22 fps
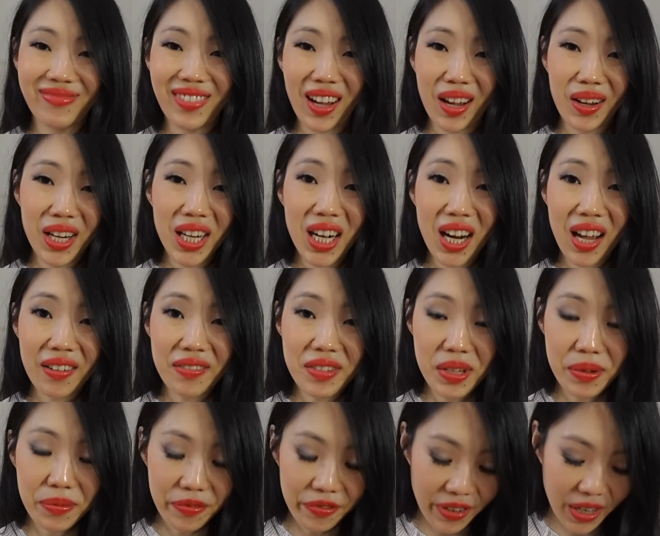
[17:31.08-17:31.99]
I'm gonna have
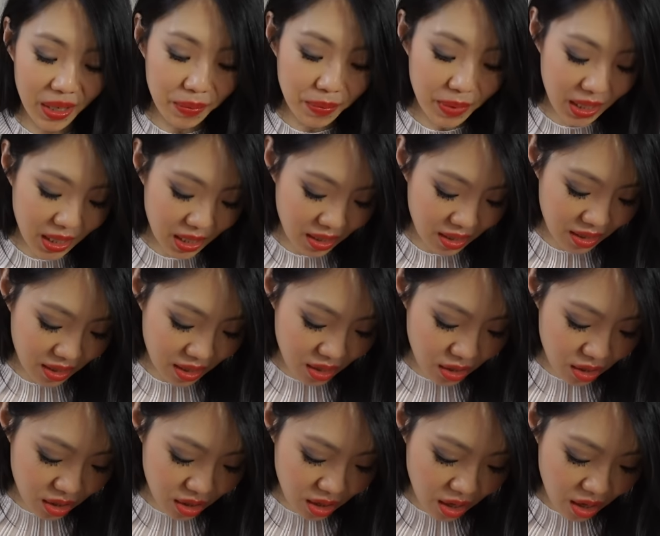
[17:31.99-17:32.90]
some fun because
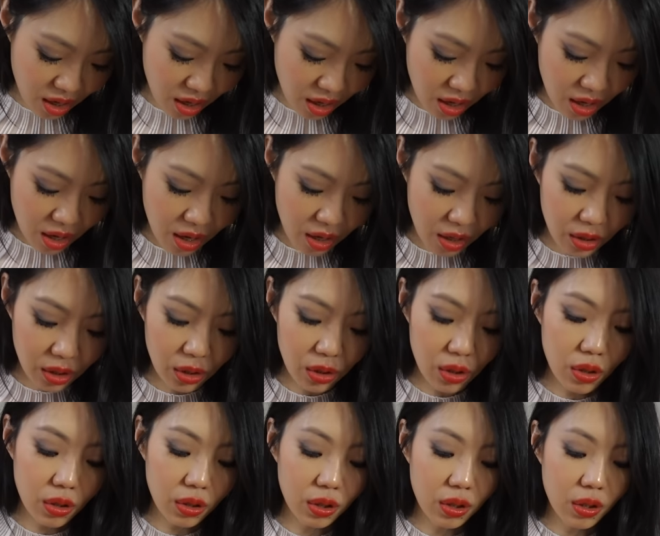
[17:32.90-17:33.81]
these
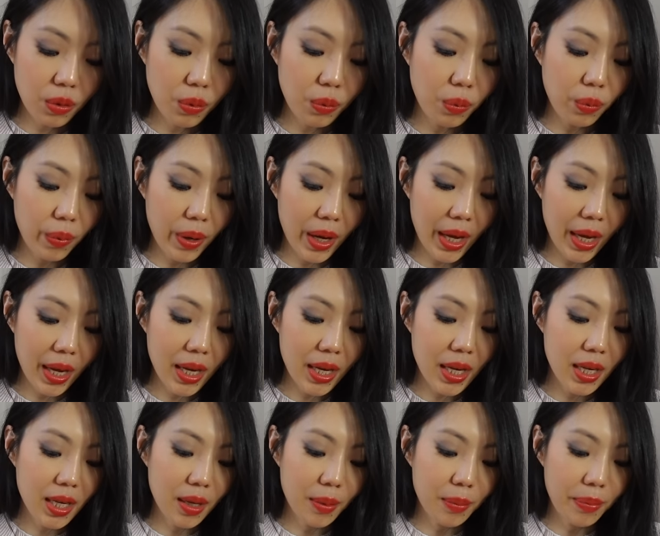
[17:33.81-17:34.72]
look
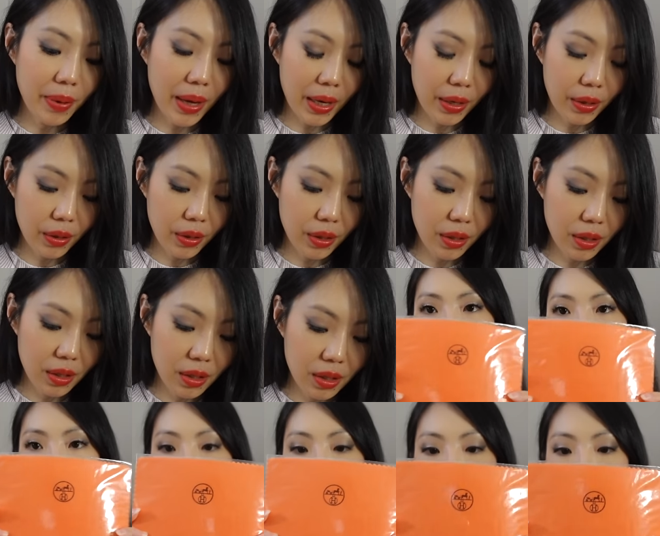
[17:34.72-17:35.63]
way better.
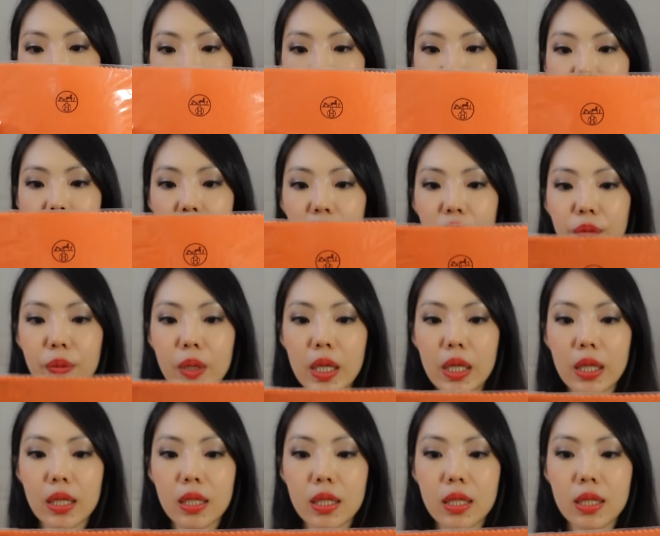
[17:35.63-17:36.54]
My SA gave me
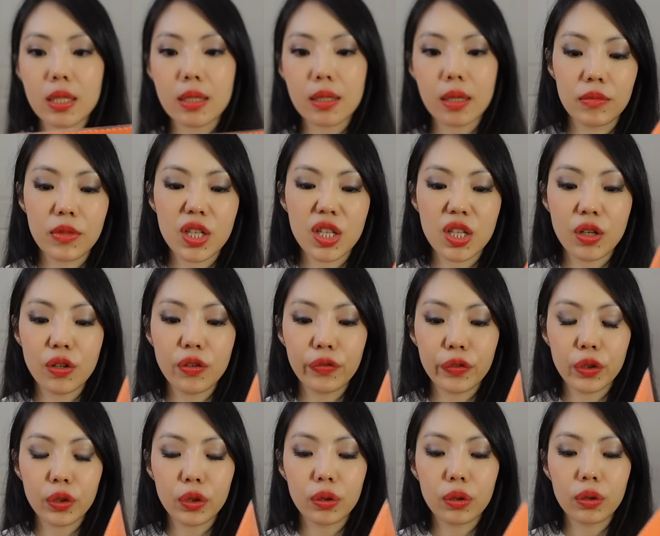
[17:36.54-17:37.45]
this
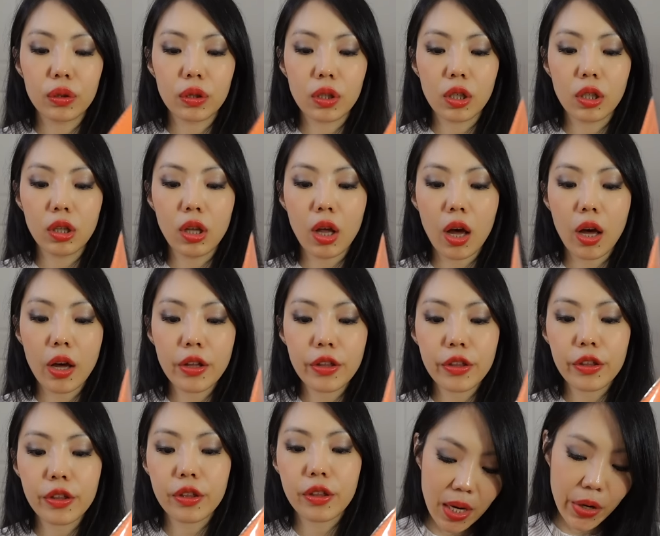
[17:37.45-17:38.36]
silver
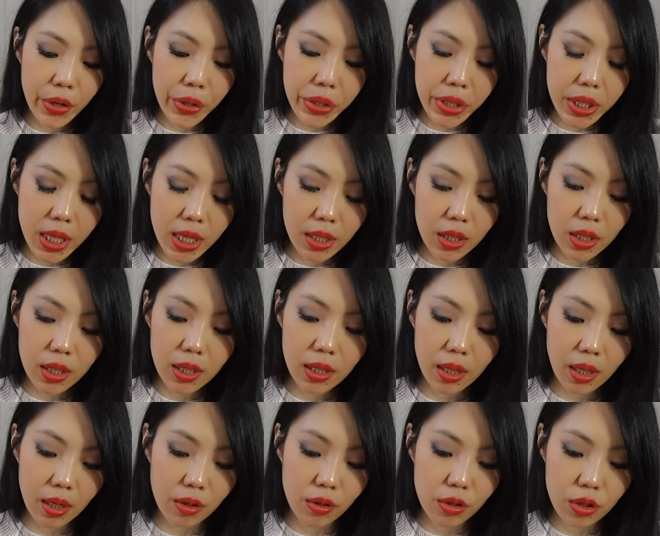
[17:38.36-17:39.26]
cloth. I heard that
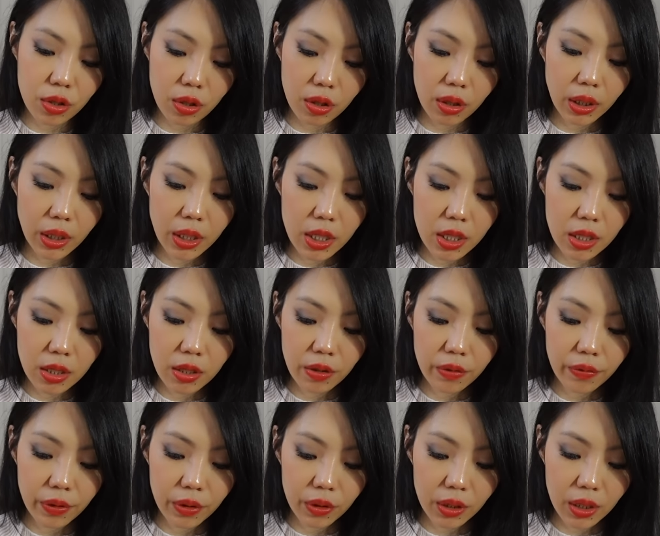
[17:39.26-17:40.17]
their sterling
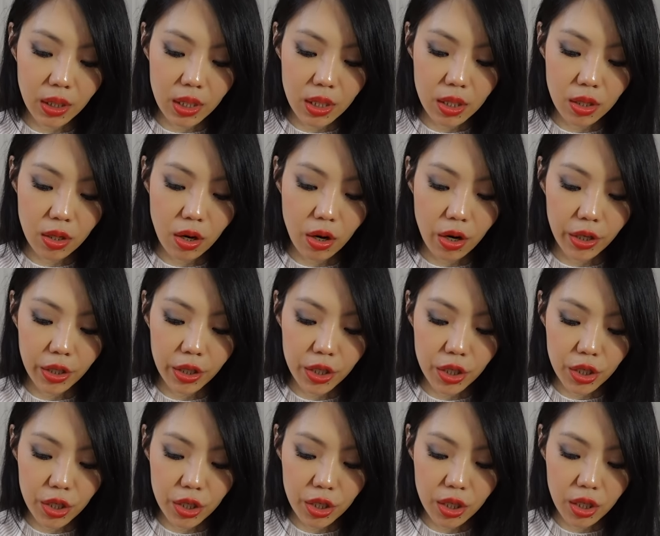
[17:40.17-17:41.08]
silver does
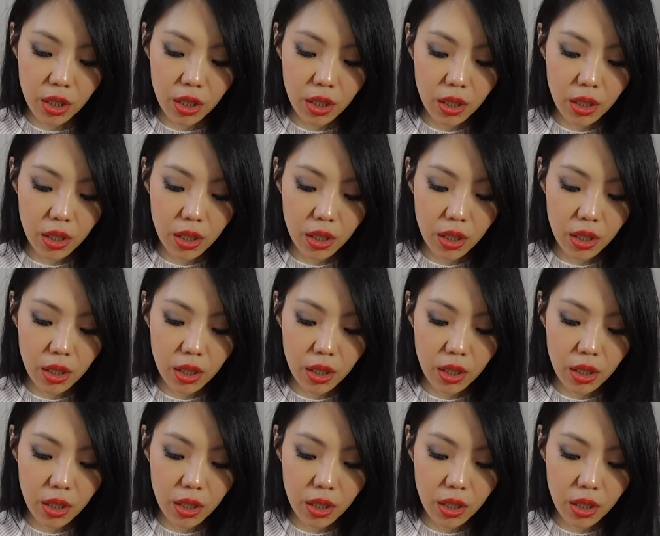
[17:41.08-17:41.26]
tarnish